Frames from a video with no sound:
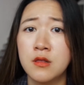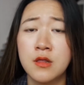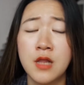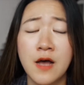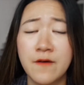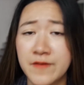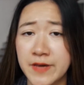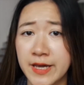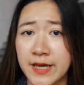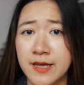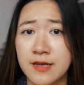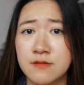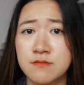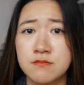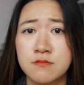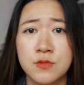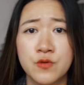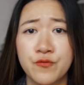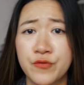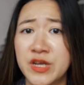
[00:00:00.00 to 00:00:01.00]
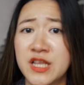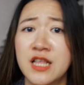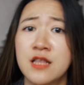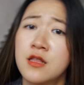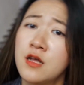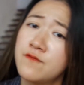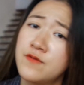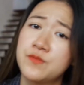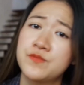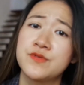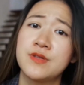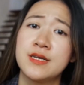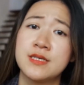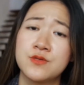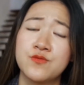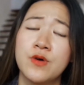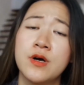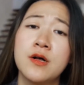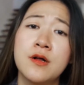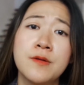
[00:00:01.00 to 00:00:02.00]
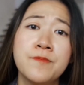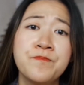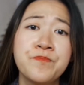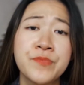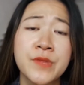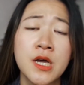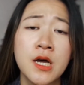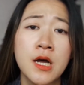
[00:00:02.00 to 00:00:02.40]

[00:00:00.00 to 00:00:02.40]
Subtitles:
loving, really lovable as well.